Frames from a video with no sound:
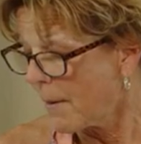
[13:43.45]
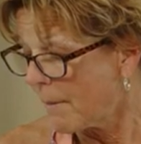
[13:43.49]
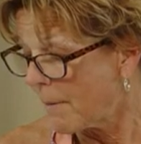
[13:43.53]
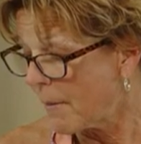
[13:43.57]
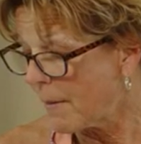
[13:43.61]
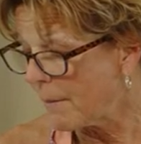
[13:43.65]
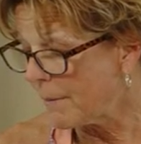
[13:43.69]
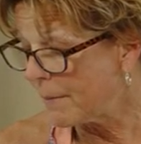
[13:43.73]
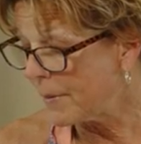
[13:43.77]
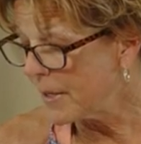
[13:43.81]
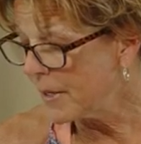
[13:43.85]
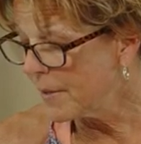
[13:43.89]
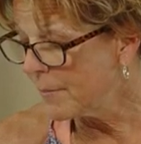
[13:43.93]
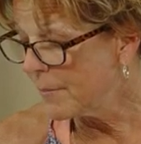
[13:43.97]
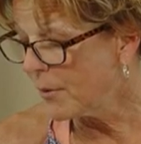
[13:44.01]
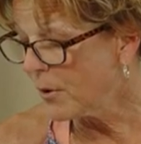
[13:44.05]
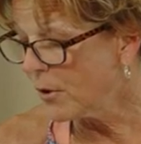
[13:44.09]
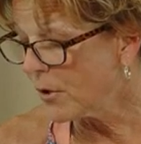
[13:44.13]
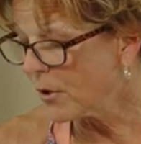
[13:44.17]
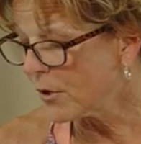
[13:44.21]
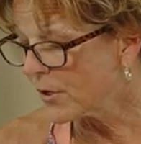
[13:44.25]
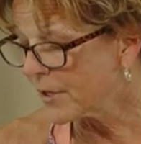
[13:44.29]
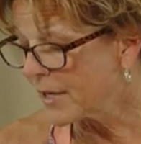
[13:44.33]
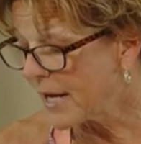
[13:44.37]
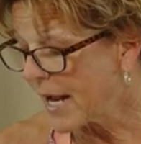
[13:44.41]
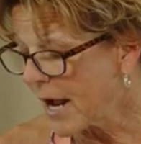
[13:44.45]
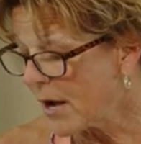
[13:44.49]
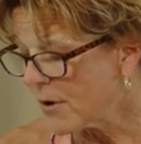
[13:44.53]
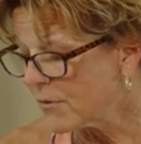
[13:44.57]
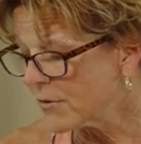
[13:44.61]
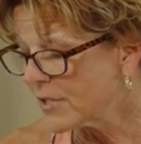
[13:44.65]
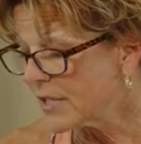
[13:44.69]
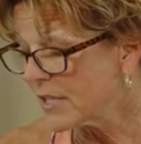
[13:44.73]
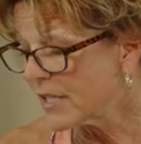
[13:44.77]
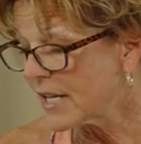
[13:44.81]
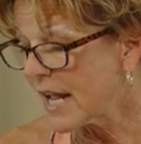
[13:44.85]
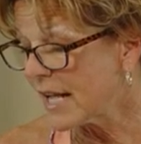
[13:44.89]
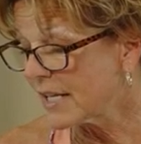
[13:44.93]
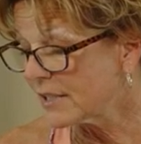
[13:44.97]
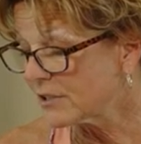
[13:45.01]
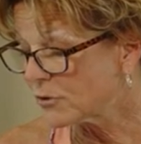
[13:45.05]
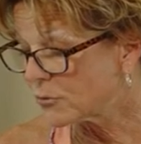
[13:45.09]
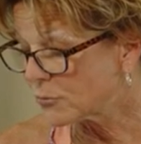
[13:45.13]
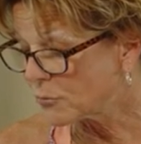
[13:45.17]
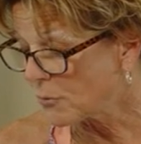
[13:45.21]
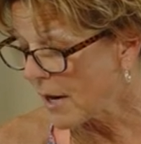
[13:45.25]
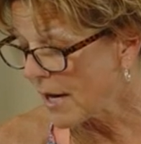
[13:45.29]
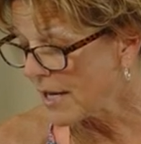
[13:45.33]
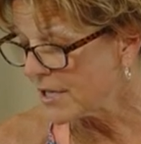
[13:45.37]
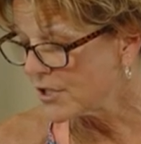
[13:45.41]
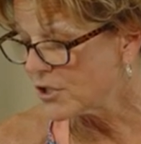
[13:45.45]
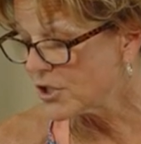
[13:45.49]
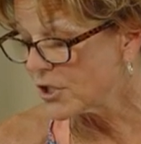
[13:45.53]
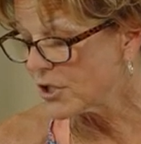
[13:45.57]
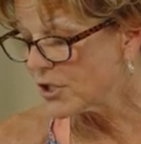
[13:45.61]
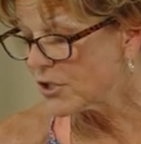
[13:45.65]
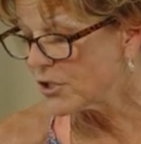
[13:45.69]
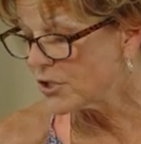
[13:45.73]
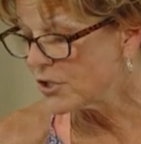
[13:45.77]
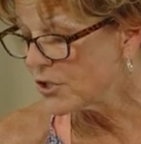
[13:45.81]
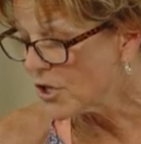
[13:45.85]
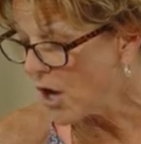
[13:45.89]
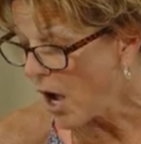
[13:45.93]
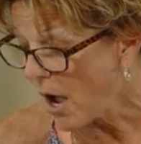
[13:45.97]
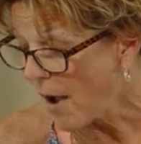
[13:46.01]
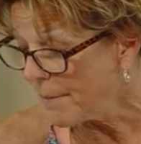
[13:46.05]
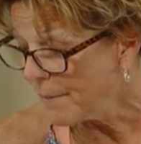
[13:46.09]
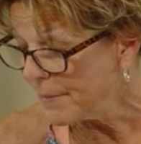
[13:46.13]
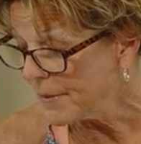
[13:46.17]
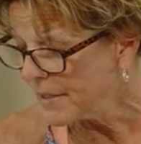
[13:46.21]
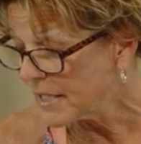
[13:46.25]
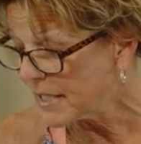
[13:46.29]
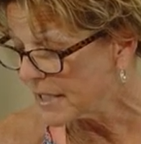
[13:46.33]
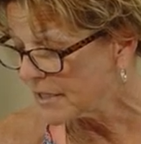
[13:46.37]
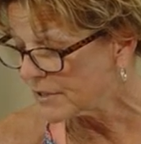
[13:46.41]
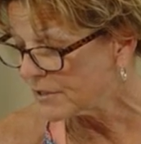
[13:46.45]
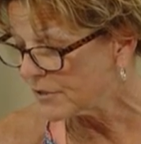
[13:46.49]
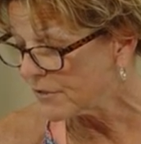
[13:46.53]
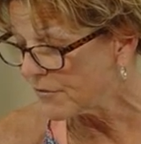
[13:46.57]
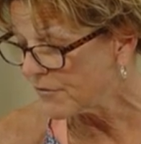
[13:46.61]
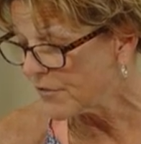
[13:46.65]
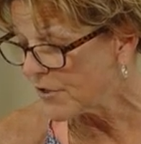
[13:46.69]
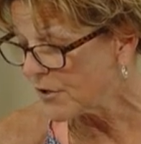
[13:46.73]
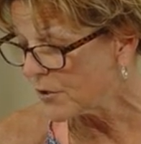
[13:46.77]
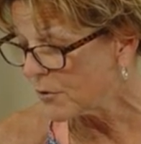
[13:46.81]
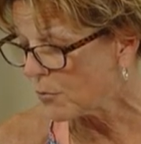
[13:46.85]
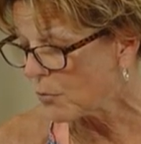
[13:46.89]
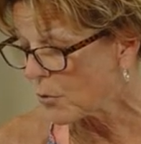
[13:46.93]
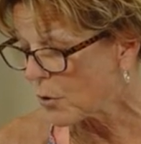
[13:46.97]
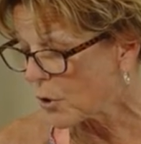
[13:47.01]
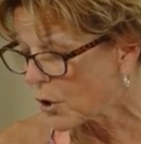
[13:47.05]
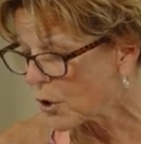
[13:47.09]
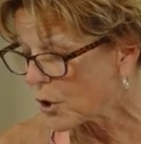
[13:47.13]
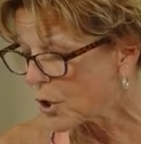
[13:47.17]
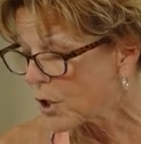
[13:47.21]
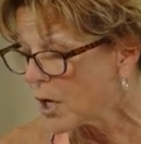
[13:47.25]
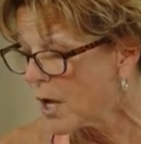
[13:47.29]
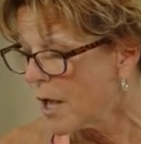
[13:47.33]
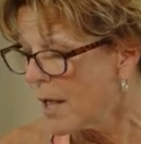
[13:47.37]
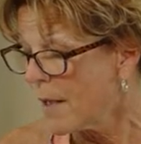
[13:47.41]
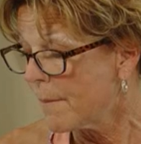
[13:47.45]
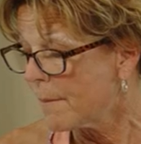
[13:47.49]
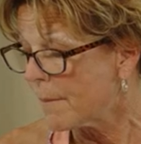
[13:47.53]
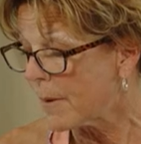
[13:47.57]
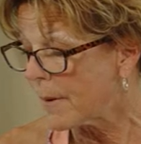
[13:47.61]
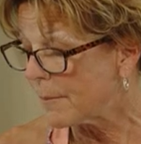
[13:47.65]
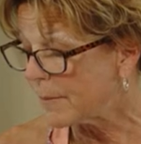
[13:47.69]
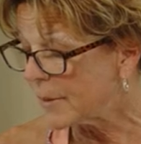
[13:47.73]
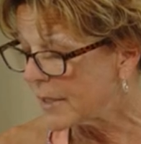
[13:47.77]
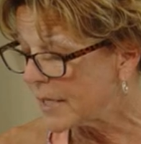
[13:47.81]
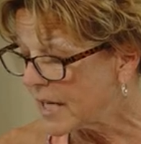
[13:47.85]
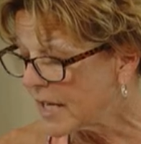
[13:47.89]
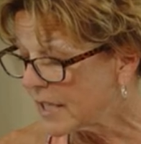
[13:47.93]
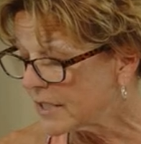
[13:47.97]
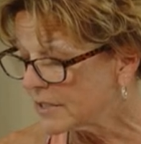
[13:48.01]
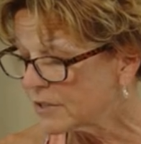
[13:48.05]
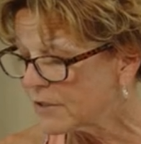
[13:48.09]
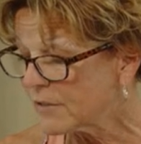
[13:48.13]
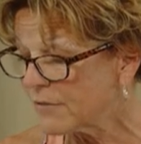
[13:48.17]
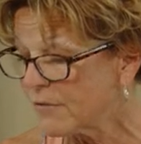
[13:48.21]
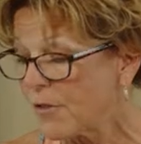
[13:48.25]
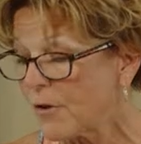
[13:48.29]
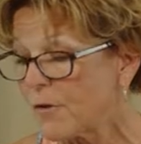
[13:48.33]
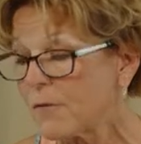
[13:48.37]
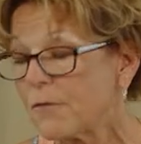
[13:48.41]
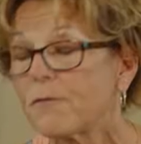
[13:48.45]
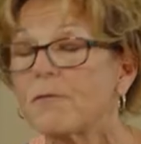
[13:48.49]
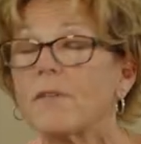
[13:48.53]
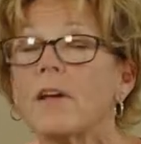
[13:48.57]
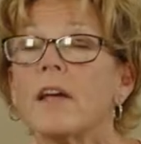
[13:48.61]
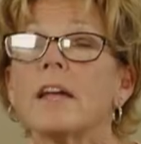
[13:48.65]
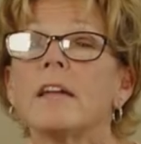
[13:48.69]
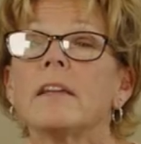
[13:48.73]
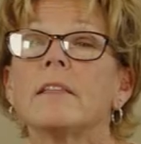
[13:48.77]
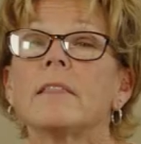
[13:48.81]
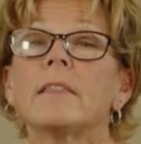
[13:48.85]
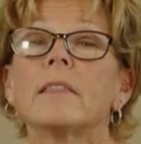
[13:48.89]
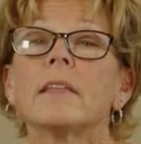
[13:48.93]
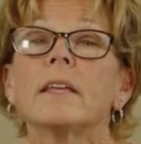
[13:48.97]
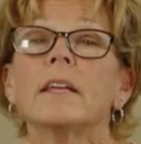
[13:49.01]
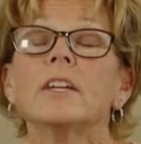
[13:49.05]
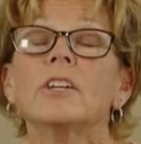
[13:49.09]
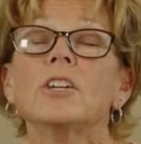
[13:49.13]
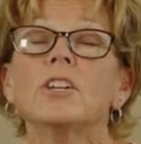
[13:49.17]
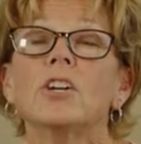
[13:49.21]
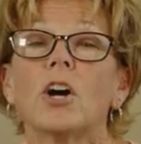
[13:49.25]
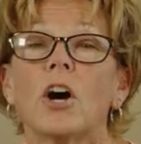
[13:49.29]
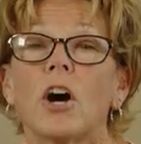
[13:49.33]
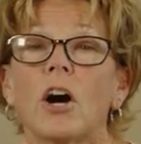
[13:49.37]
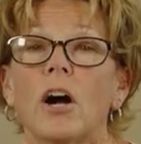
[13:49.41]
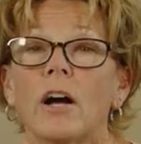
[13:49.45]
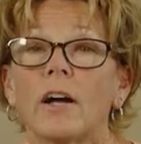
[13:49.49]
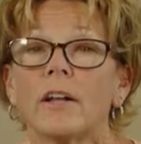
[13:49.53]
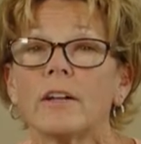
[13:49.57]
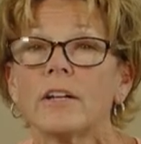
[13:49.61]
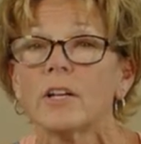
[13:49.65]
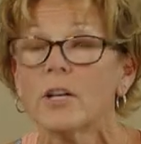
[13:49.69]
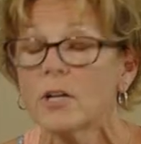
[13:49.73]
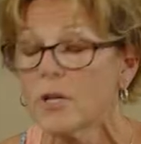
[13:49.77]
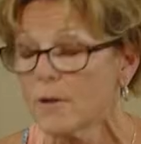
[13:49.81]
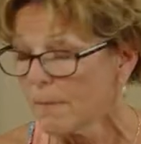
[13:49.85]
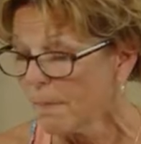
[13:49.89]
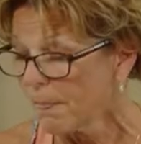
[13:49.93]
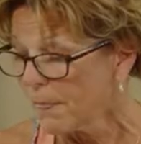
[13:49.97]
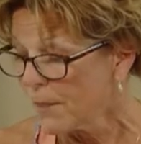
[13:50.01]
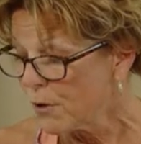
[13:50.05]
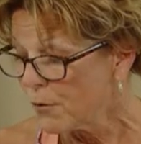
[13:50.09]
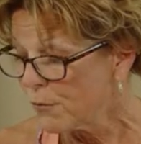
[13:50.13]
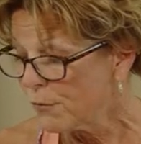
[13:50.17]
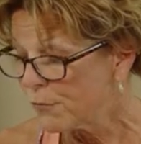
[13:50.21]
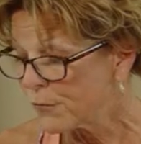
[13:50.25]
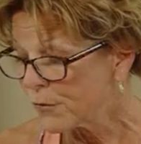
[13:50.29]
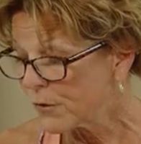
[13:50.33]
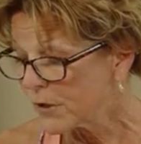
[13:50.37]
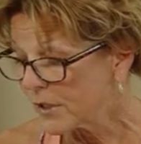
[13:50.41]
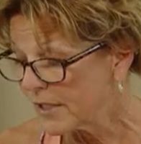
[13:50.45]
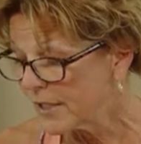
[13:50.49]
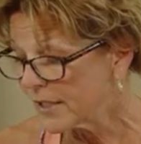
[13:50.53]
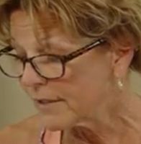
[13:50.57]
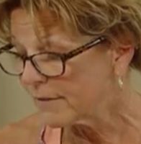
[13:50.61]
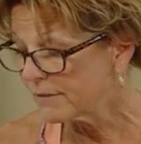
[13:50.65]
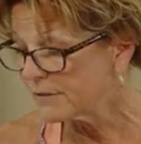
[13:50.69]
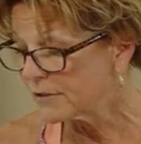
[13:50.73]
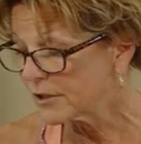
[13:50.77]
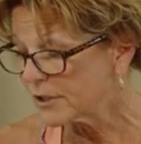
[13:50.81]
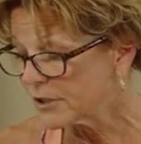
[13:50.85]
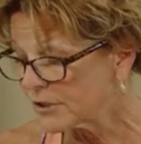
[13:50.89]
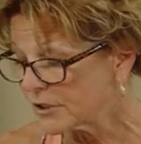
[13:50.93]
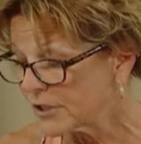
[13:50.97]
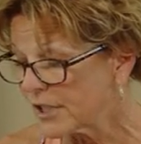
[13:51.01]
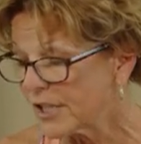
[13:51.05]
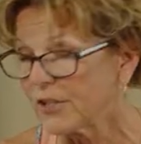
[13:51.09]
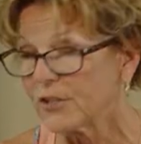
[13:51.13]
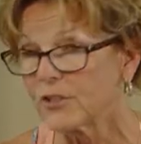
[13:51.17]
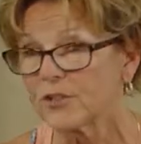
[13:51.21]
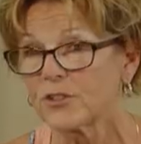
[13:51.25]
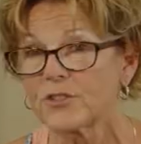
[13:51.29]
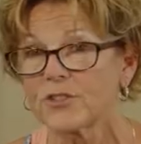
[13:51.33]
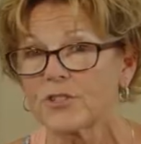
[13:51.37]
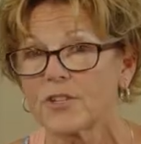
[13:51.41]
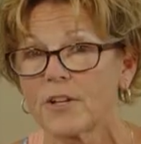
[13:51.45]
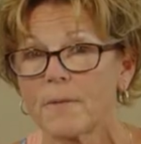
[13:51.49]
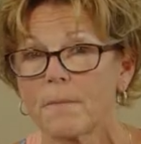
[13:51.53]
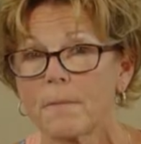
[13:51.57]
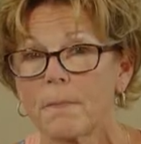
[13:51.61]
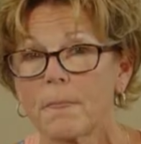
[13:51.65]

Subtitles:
But people are counted as righteous, not because of their work, but because of their faith in God who forgives sinners.